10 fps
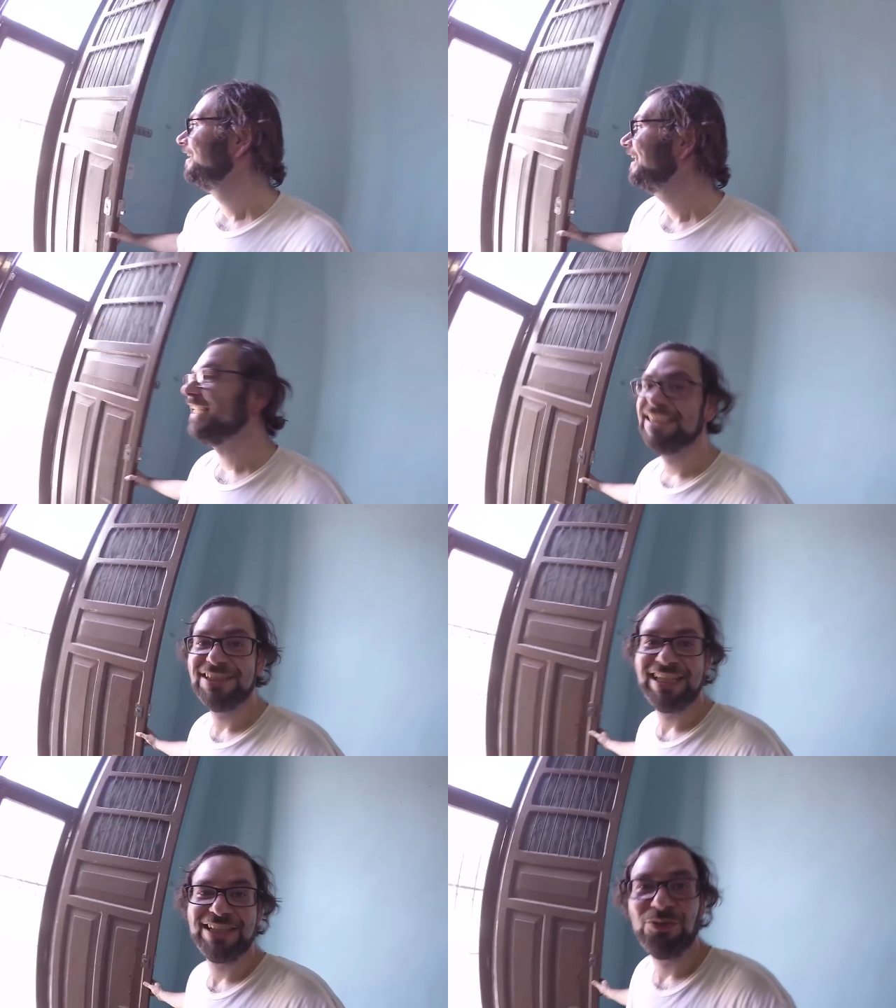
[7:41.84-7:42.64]
God, this
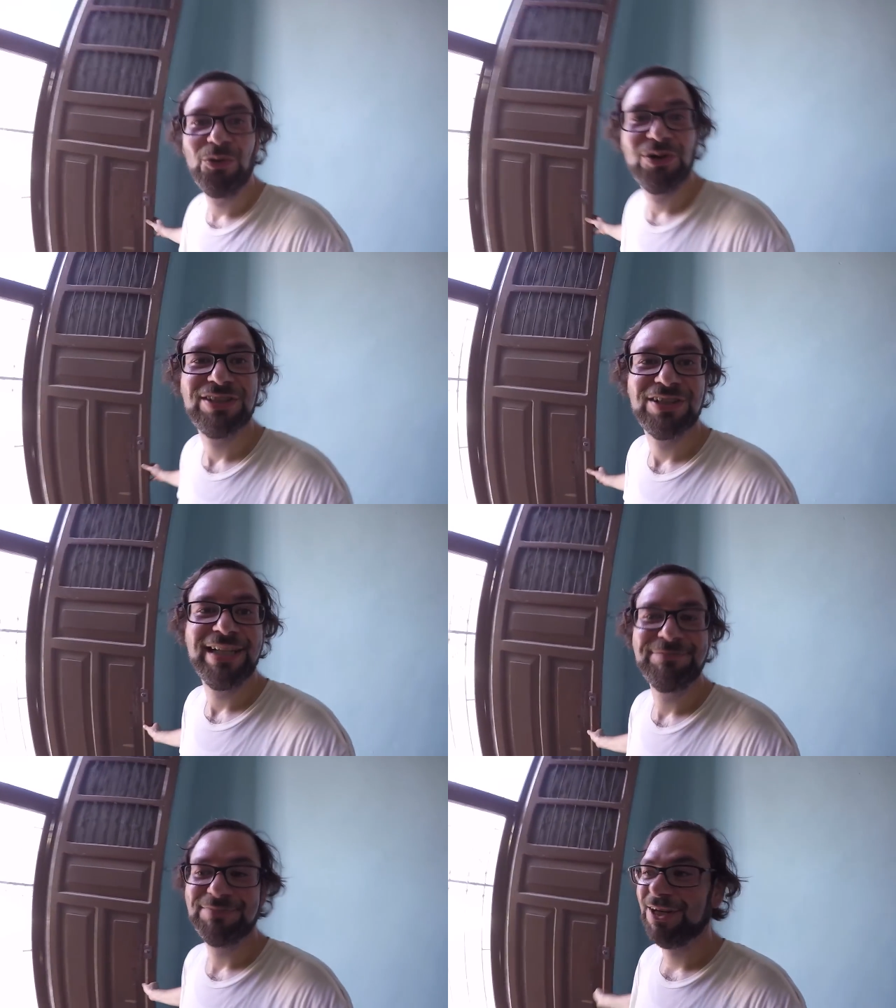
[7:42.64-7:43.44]
is like the worst.
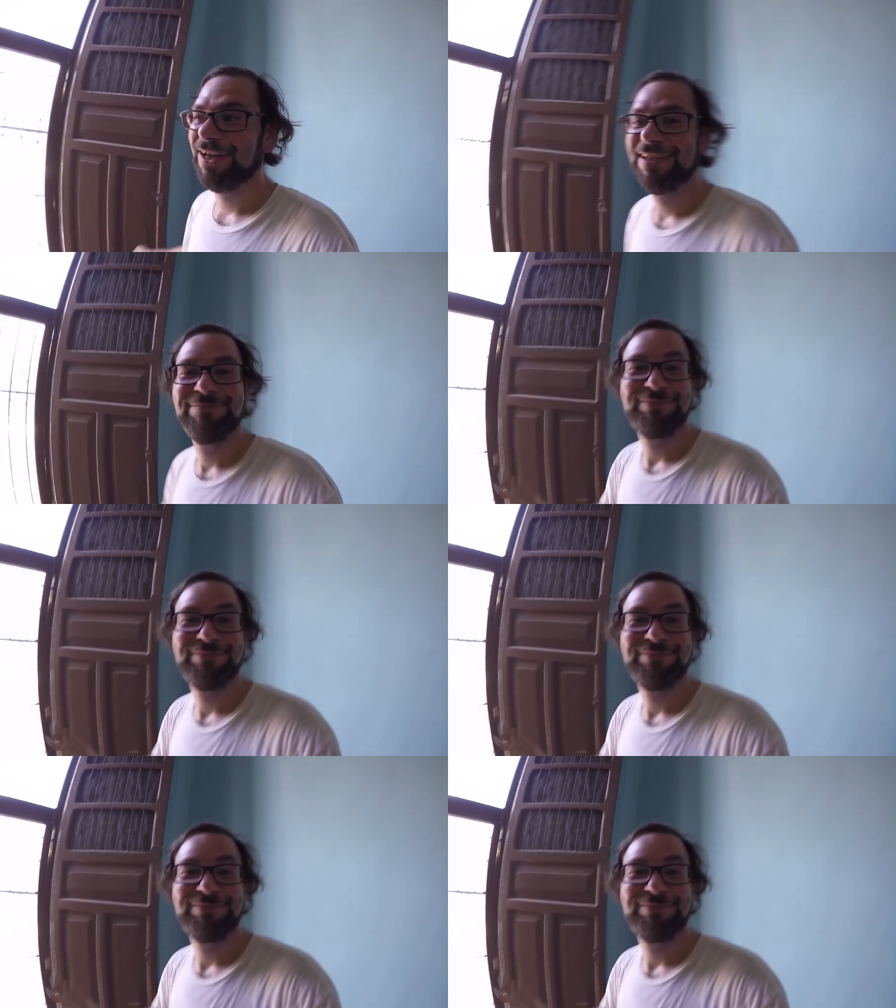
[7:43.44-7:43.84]
Okay, sorry.